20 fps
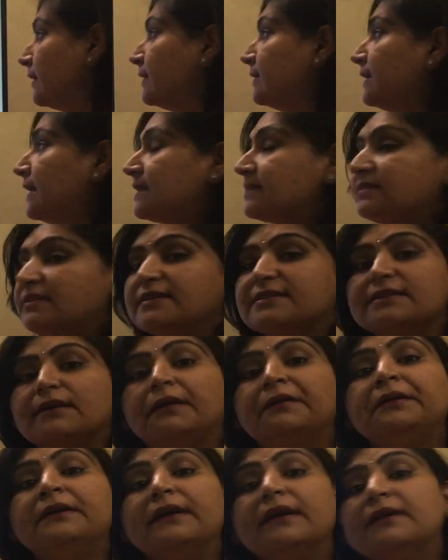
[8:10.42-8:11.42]
Next is
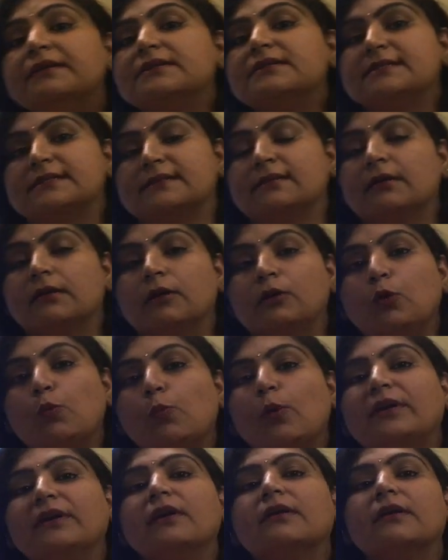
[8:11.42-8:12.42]
contents. Now
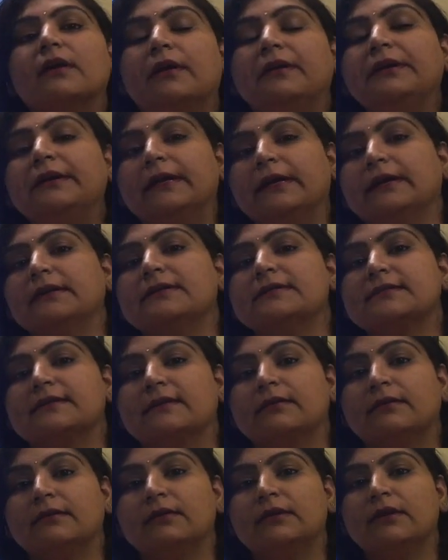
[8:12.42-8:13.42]
what are
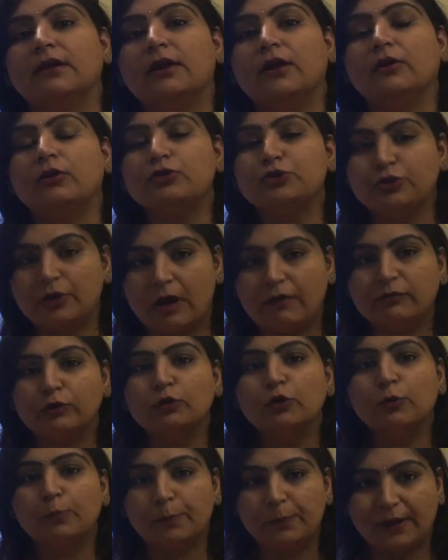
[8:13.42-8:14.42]
contents? Now you have
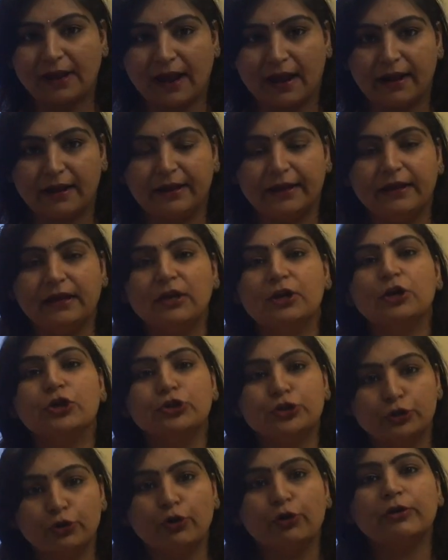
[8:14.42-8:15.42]
to apply
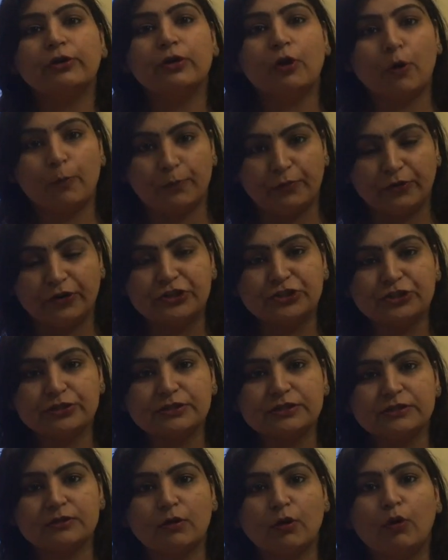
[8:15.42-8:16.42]
your
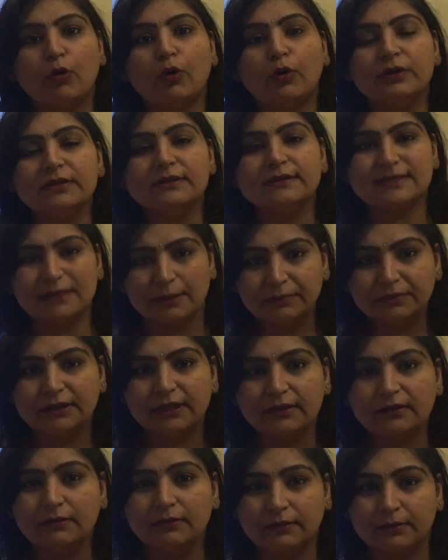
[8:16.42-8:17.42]
operations on
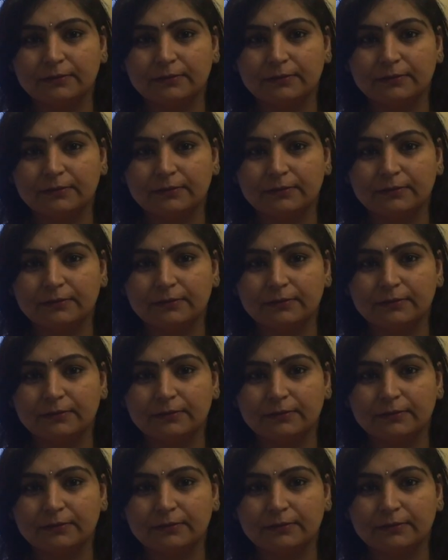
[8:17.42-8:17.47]
something,